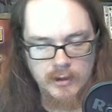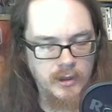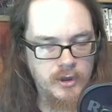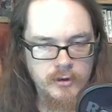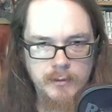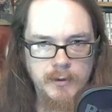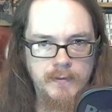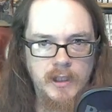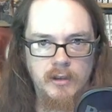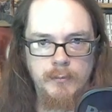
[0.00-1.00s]
Extremely
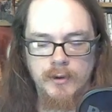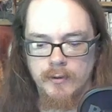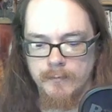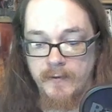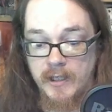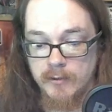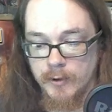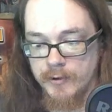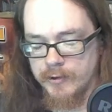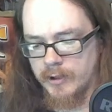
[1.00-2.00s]
valuable, valuable
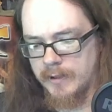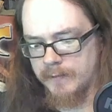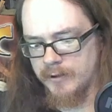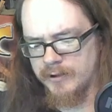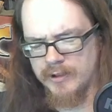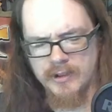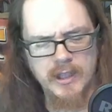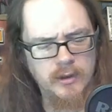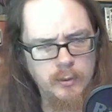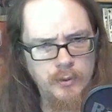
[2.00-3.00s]
and sought after. So there's a
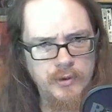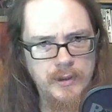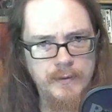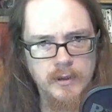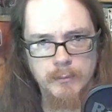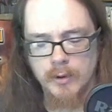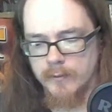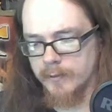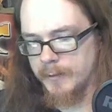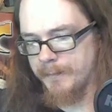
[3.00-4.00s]
lot of cool stuff you can pull
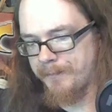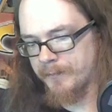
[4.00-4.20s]
from it.